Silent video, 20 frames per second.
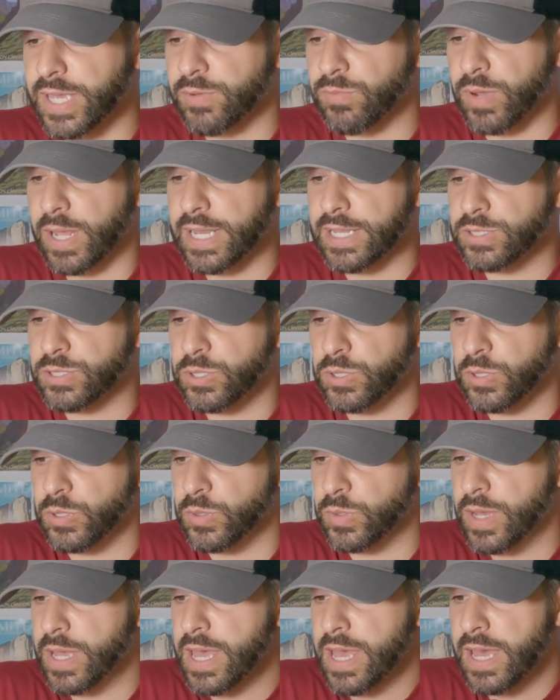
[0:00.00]
get right
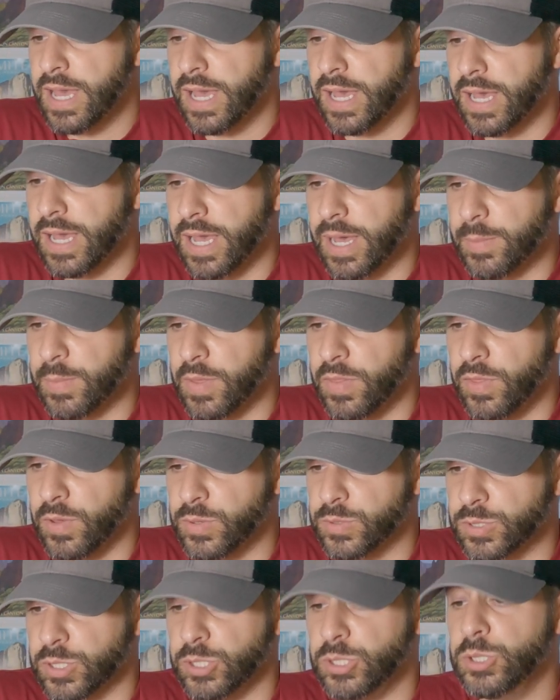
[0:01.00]
into
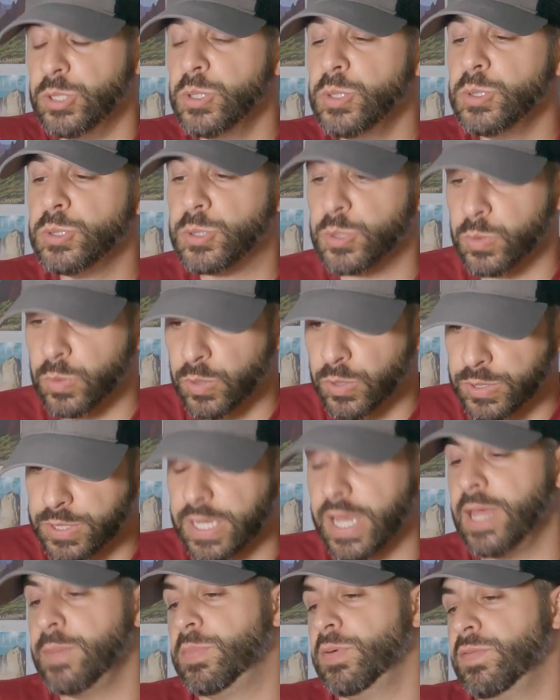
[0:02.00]
those usual
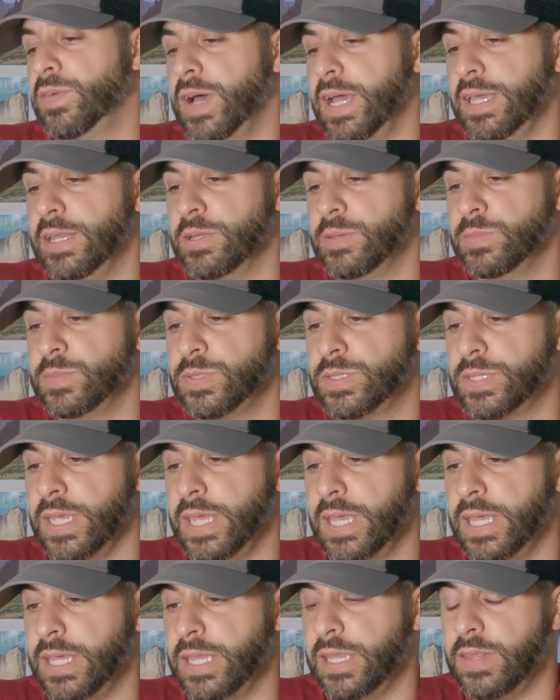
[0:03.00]
type of items.
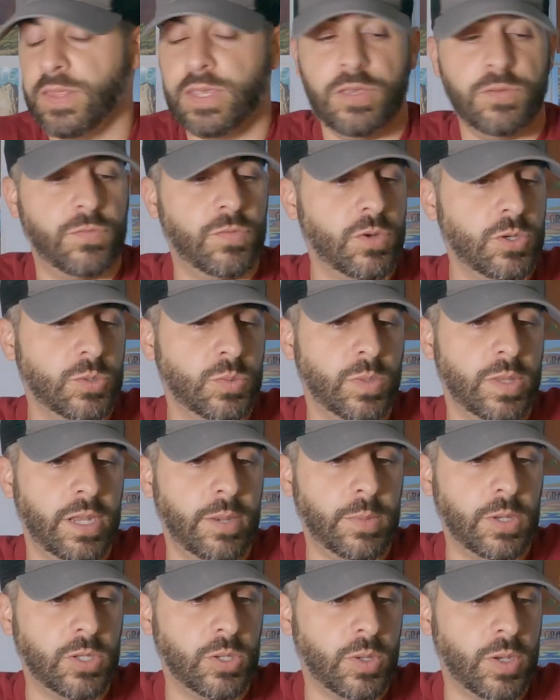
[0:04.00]
And the first one that
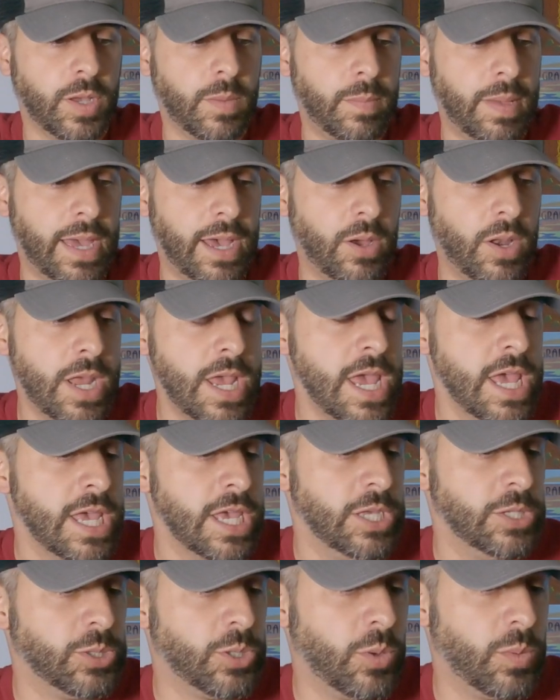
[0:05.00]
I'm going to talk about
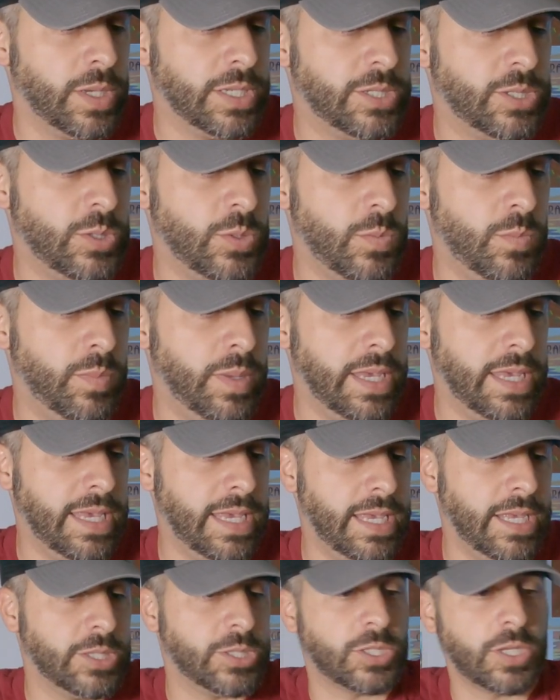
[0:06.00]
is going to
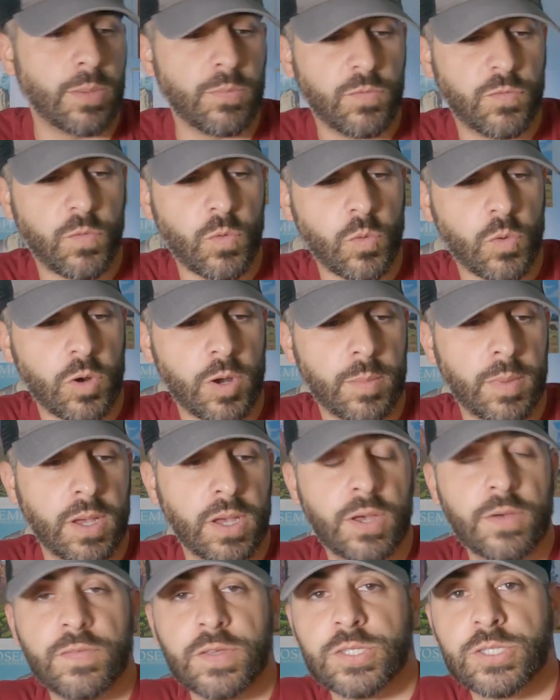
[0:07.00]
be some form
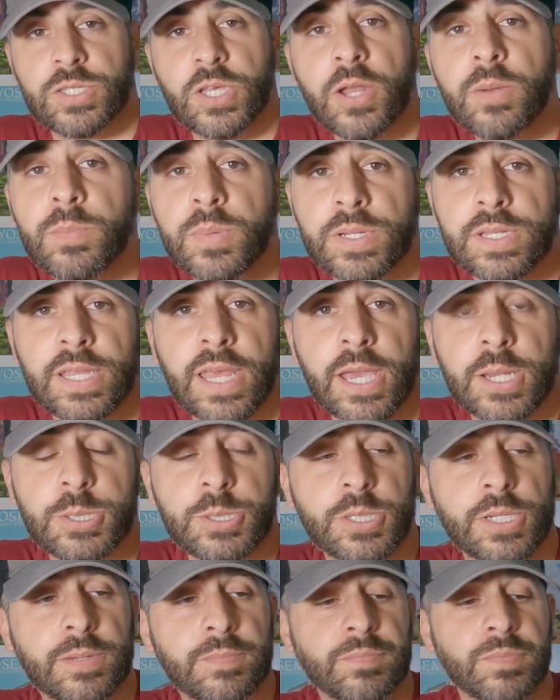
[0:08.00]
of sun
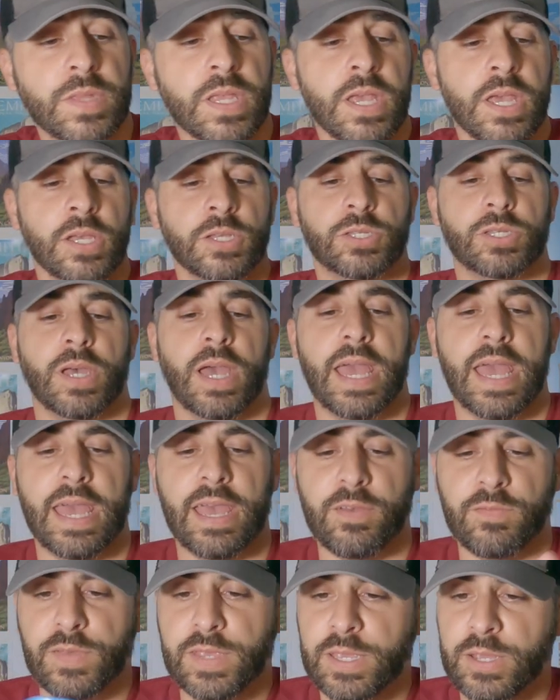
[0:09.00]
protection. So I
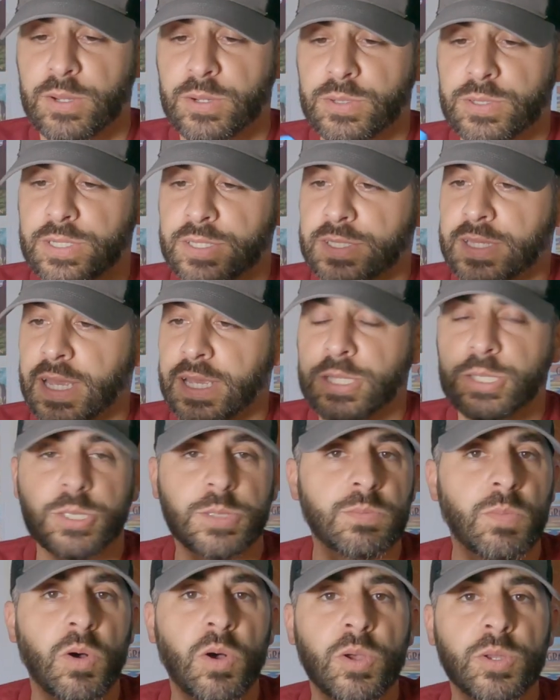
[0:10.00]
have here just a
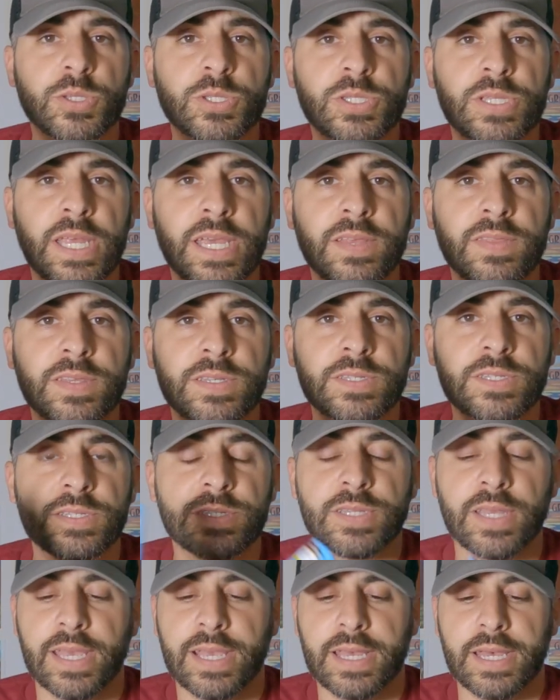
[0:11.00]
small stick. This
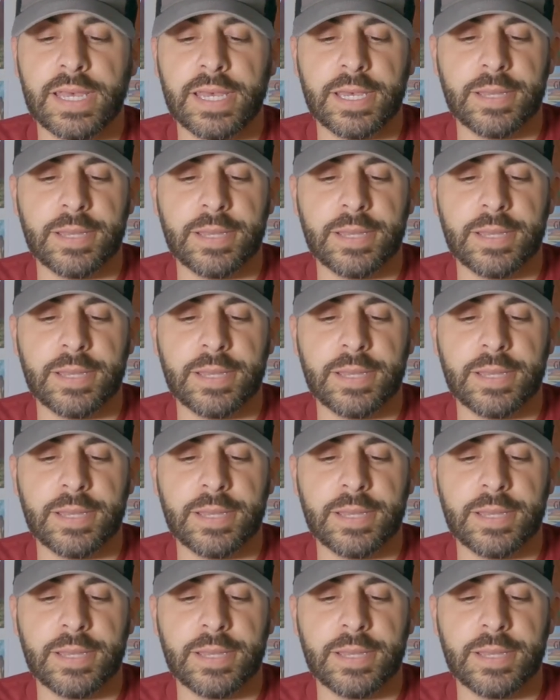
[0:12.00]
is like